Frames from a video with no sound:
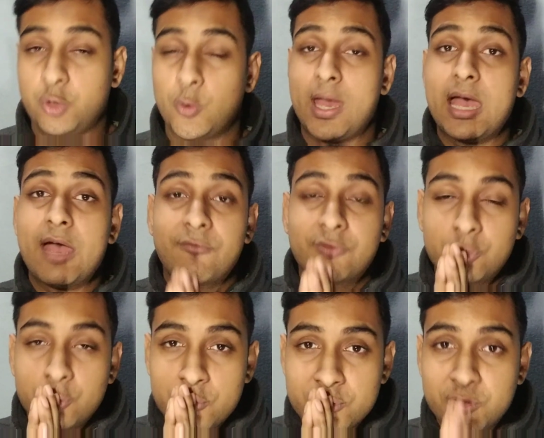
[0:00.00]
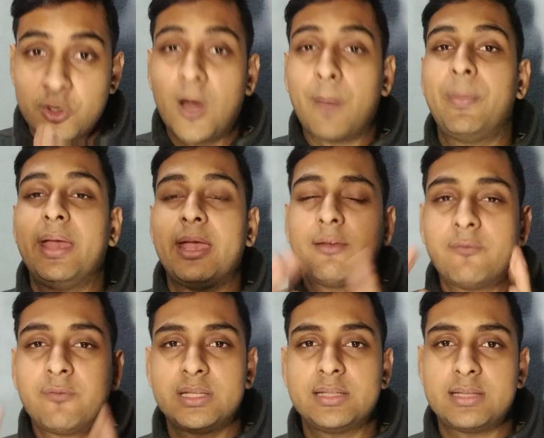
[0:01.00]
You have to stop
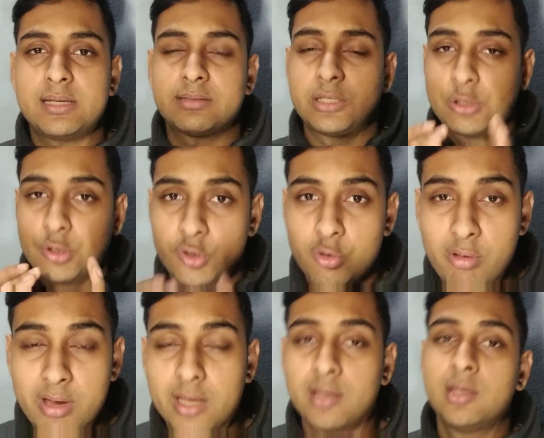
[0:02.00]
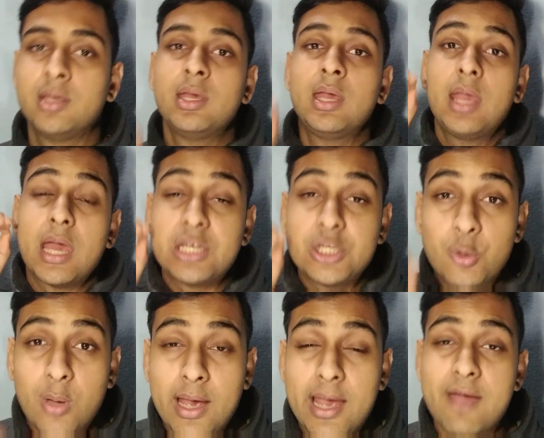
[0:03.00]
everything that you're doing and you
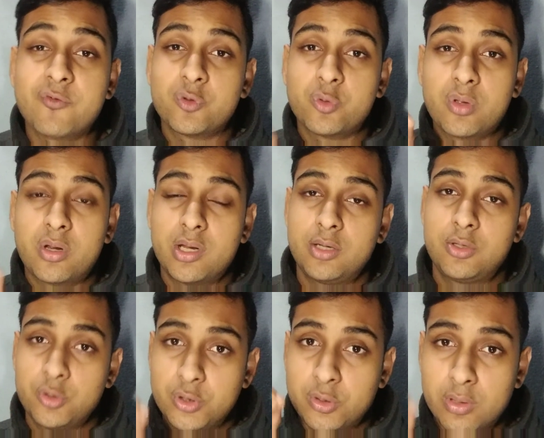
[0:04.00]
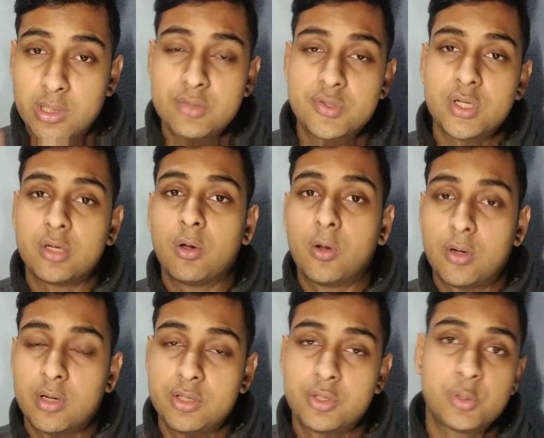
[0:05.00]
have to run to your kitchen or
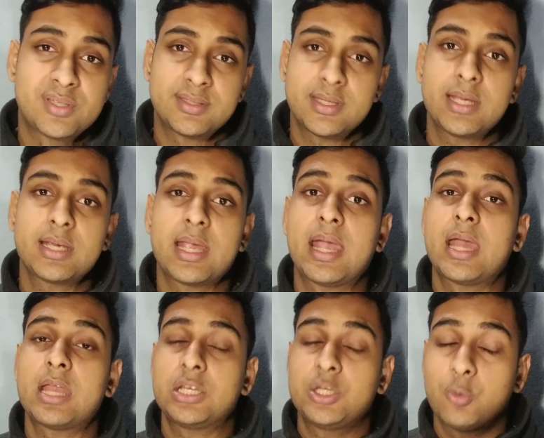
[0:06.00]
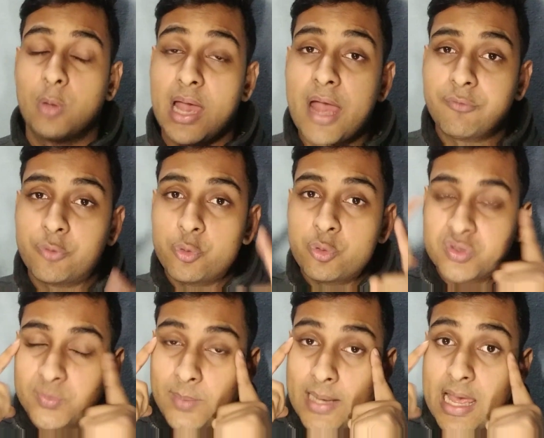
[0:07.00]
run to your sink and you have to
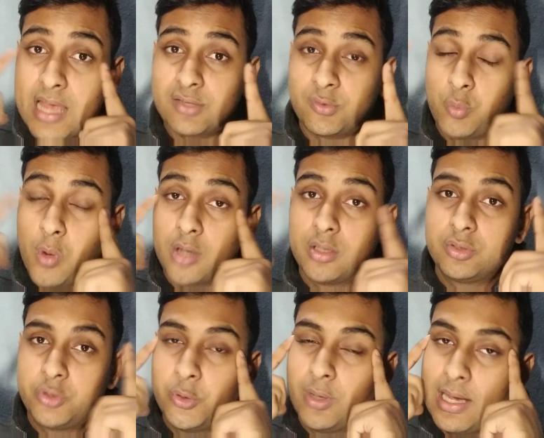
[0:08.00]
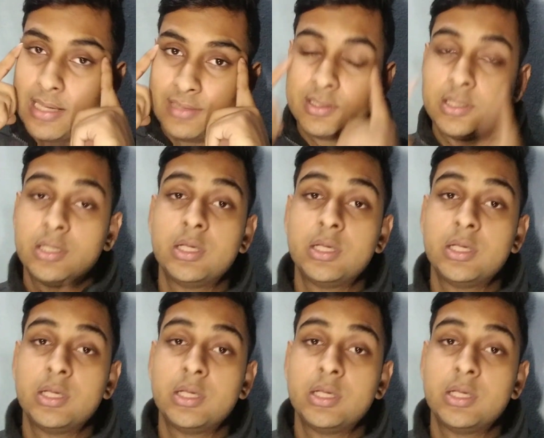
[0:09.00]
splash water to your eyes